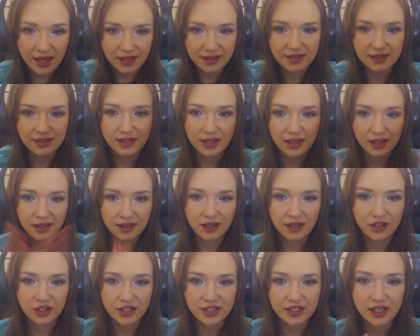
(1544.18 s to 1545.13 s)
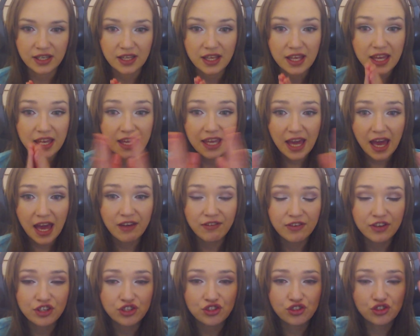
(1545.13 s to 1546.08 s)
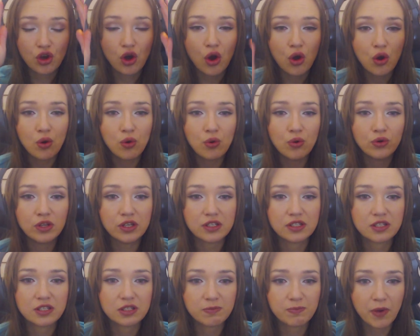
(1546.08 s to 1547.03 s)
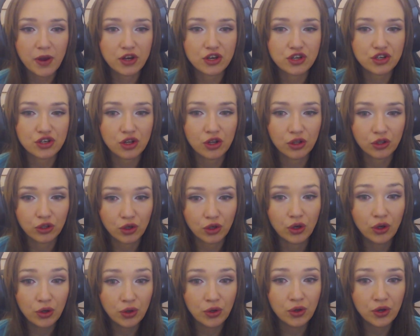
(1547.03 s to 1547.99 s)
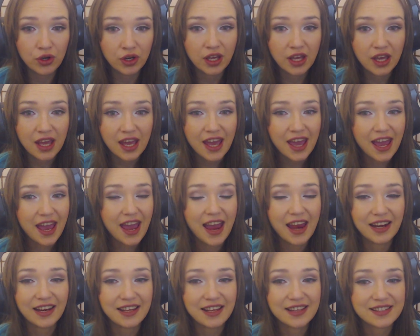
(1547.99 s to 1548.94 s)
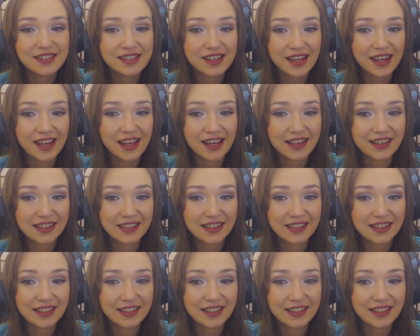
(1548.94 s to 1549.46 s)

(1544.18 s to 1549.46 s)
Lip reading: Yes, there is it. He have his own special HUD, and it's